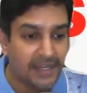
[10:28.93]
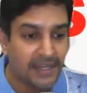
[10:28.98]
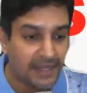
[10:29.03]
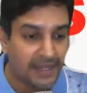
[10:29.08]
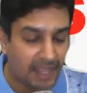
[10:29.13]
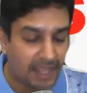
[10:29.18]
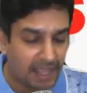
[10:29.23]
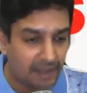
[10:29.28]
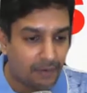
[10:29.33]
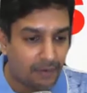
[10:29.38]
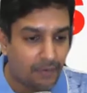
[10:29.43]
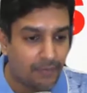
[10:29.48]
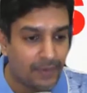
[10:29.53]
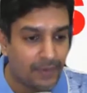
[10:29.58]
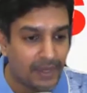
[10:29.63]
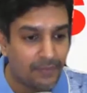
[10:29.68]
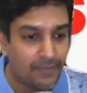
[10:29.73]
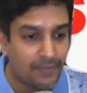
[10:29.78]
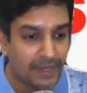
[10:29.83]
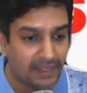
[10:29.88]
Now,
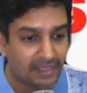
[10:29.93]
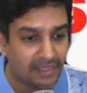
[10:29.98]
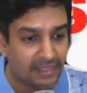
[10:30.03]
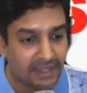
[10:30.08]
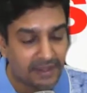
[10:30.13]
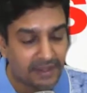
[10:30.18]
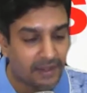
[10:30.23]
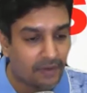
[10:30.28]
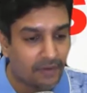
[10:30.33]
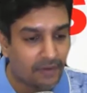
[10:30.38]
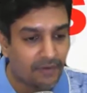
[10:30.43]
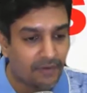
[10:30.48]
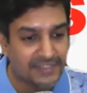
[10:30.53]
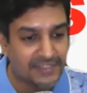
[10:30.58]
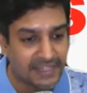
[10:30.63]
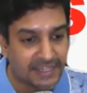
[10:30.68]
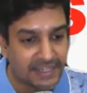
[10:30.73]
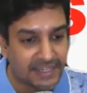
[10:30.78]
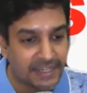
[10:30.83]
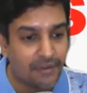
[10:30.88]
when we think of
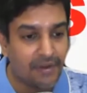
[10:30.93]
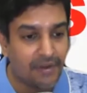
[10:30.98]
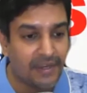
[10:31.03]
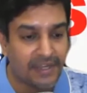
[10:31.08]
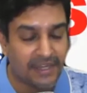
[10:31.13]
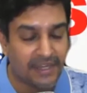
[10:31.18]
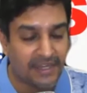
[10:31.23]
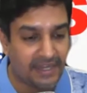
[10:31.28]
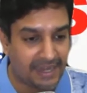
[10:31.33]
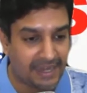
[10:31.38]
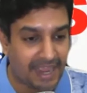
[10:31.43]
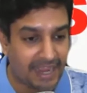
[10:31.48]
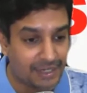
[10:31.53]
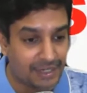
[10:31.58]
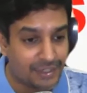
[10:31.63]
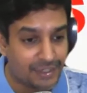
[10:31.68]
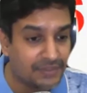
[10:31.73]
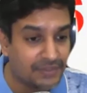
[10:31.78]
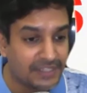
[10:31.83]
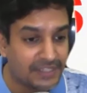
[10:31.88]
security in
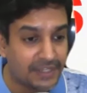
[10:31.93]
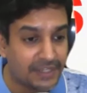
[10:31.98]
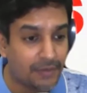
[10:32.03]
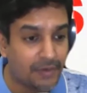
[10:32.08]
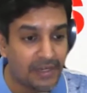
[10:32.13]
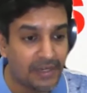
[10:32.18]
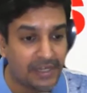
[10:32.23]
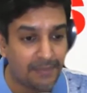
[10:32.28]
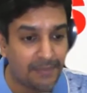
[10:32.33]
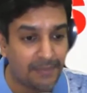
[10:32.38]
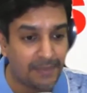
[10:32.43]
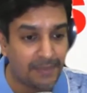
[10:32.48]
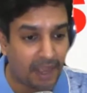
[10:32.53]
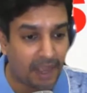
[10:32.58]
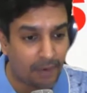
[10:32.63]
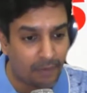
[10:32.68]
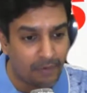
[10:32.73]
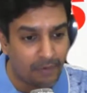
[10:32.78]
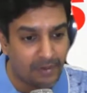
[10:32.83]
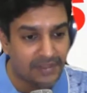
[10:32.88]
Azure SQL DB,
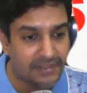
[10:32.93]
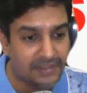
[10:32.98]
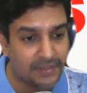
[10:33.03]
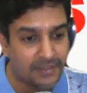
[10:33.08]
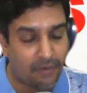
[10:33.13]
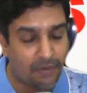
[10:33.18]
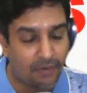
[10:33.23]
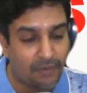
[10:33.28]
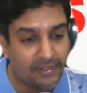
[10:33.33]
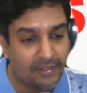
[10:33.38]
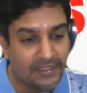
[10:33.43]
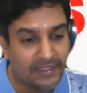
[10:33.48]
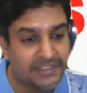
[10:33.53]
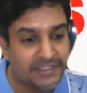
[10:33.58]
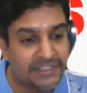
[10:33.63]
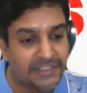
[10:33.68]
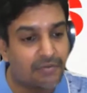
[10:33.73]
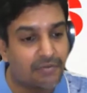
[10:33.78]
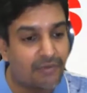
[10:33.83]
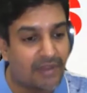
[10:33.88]
how does all
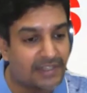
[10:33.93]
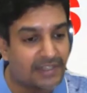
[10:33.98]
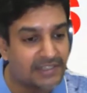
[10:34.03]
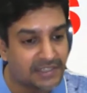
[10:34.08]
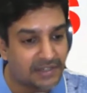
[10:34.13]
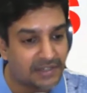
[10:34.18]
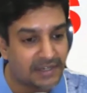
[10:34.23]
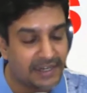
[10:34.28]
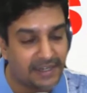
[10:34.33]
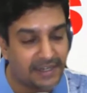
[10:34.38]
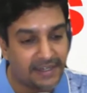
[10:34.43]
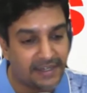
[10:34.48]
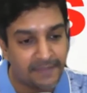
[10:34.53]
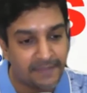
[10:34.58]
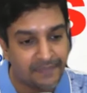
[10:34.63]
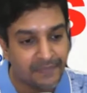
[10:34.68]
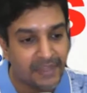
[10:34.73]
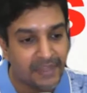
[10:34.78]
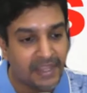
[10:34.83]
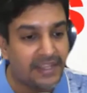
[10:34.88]
this translate
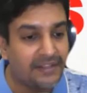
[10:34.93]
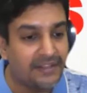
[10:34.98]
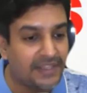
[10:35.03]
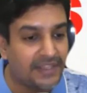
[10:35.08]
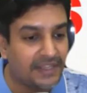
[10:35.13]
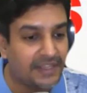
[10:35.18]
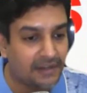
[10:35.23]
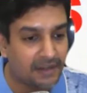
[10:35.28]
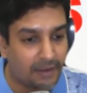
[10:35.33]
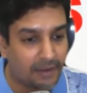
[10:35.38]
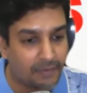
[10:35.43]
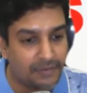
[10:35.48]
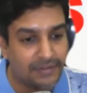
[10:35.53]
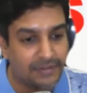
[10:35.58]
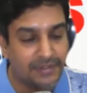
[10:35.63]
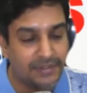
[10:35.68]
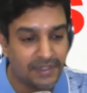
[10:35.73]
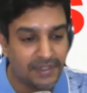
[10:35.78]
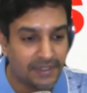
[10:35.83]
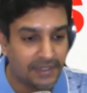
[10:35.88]
in the
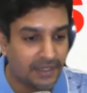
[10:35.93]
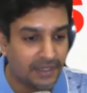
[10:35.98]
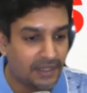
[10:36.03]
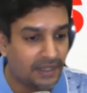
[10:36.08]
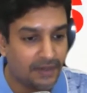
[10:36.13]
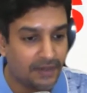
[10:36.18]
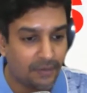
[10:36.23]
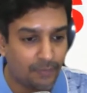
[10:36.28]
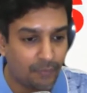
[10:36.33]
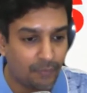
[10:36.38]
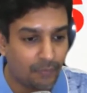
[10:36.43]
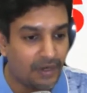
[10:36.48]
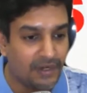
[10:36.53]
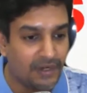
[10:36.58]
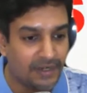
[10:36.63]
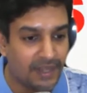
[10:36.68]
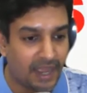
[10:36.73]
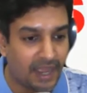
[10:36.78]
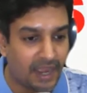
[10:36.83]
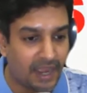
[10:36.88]
cloud
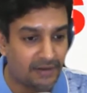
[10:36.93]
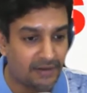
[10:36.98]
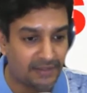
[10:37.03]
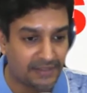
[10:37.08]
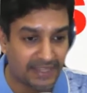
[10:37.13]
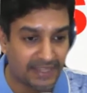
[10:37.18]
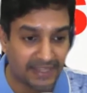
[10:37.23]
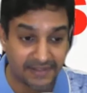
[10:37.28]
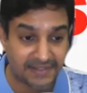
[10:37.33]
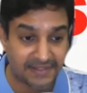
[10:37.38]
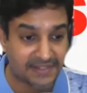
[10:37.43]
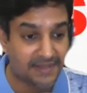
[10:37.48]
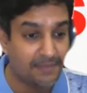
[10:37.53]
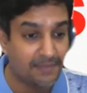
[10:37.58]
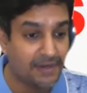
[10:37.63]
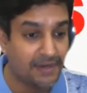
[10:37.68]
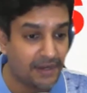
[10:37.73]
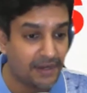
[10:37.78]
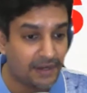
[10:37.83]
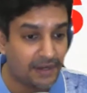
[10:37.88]
world? Are things
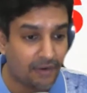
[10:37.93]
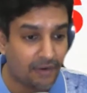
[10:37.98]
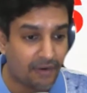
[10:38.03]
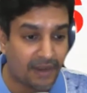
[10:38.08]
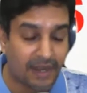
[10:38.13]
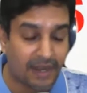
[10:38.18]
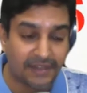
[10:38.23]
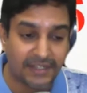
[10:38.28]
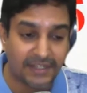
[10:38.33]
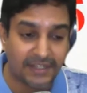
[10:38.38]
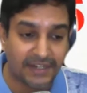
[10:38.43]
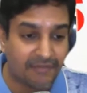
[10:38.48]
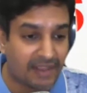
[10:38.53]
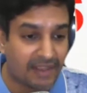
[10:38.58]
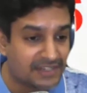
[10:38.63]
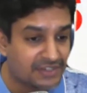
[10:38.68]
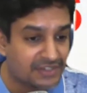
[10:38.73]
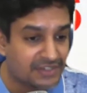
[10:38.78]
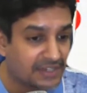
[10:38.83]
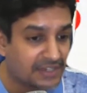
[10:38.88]
similar or are they
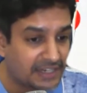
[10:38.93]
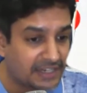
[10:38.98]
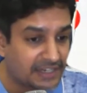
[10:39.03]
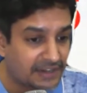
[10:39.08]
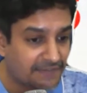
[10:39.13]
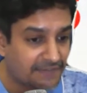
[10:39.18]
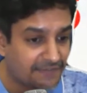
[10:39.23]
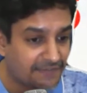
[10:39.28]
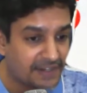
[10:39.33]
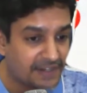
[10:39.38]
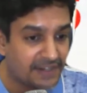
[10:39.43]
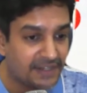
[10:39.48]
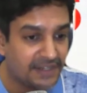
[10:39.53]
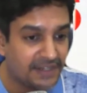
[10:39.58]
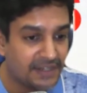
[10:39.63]
drastically different?